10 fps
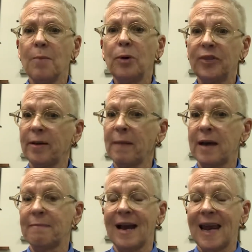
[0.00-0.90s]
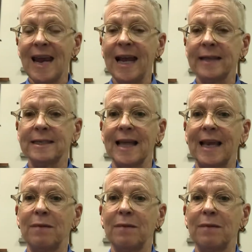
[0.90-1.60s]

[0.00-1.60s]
put them on my hands like